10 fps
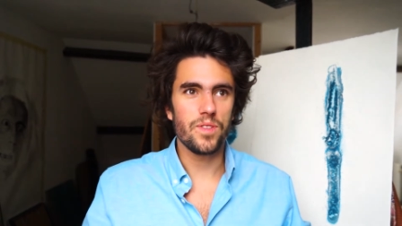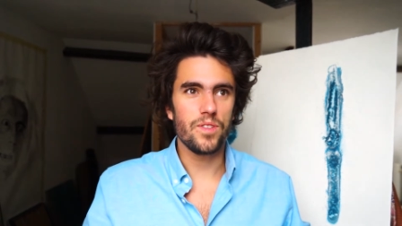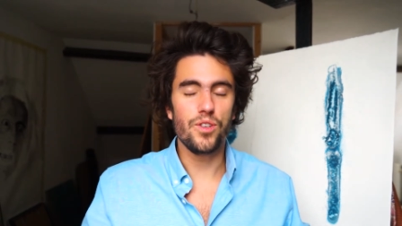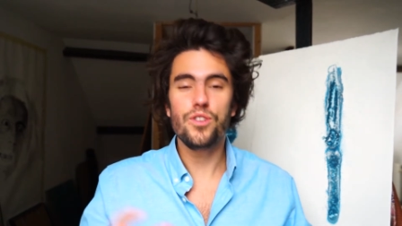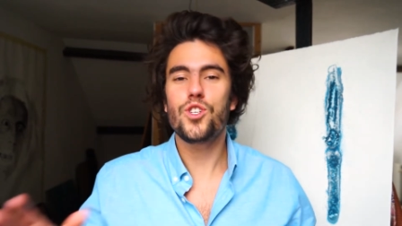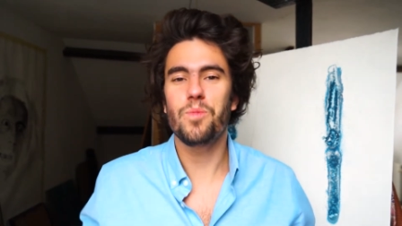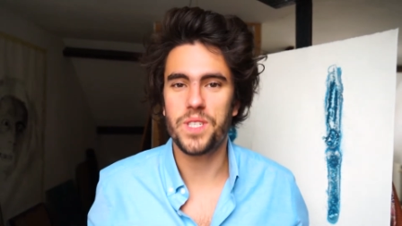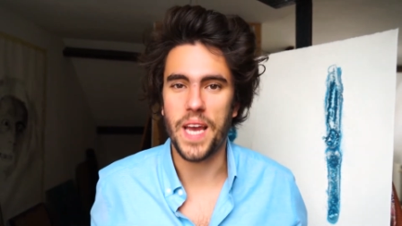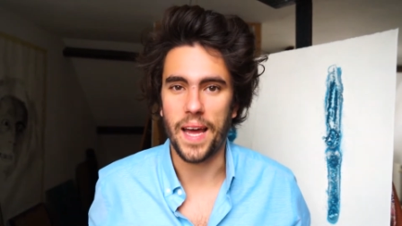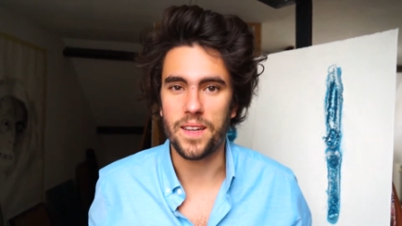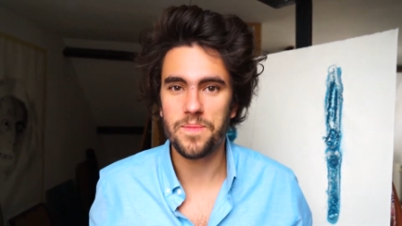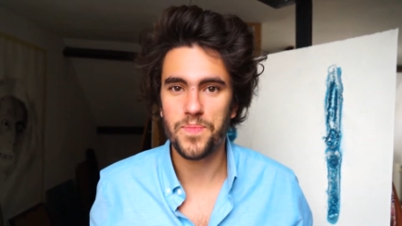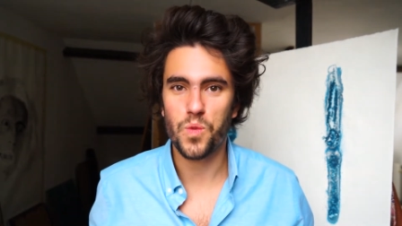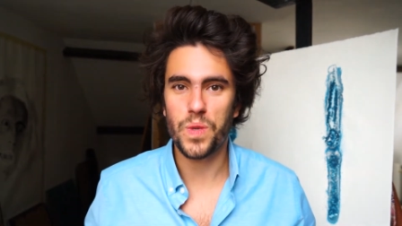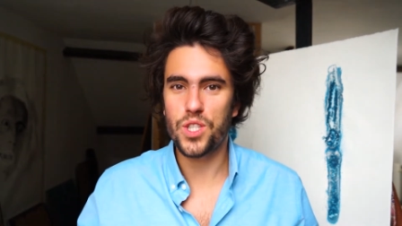YouTube channel
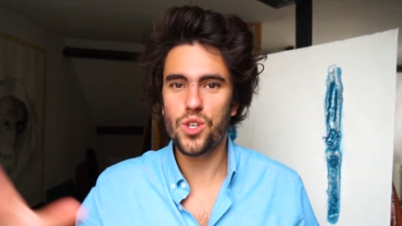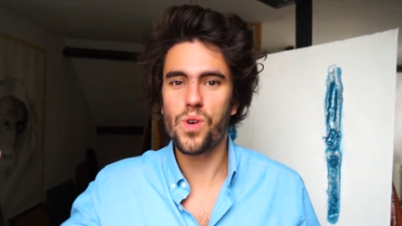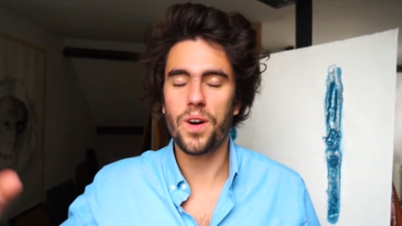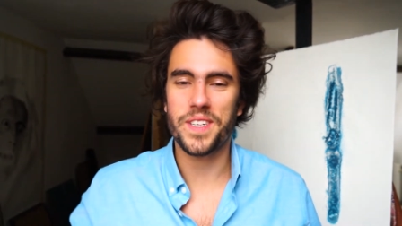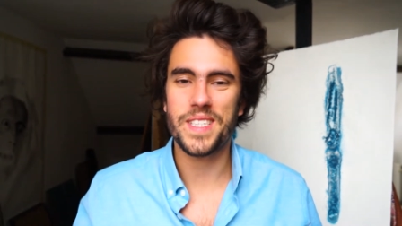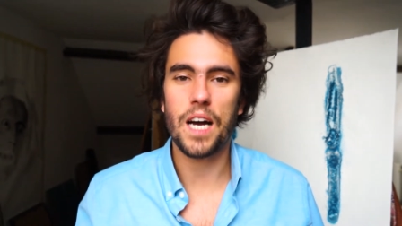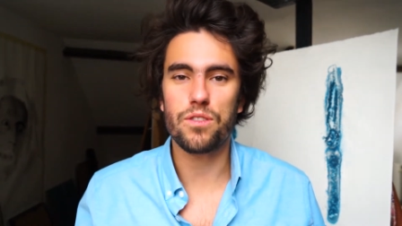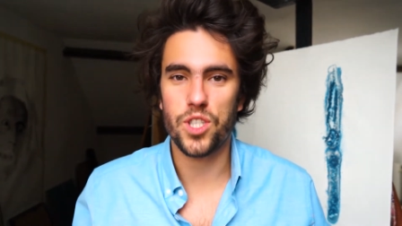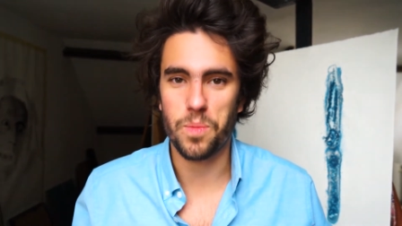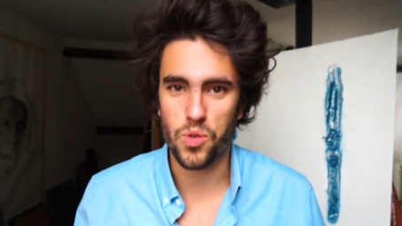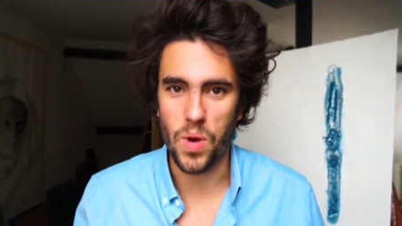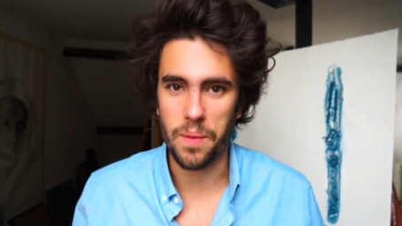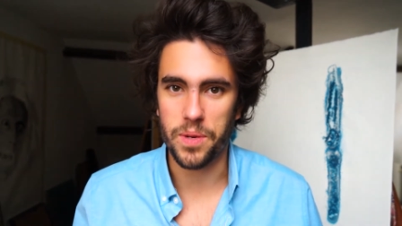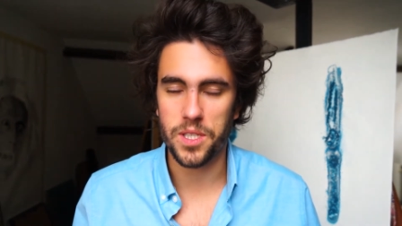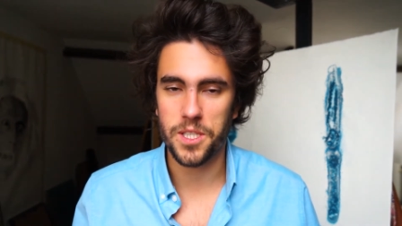with 200,000
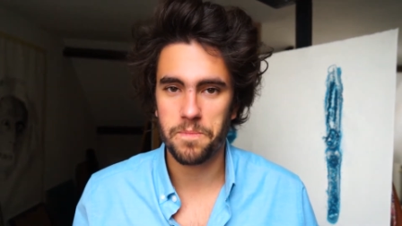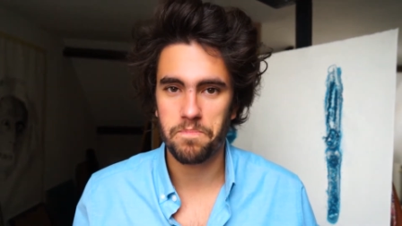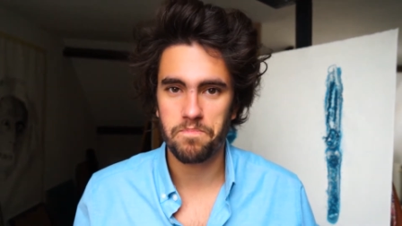subscribers.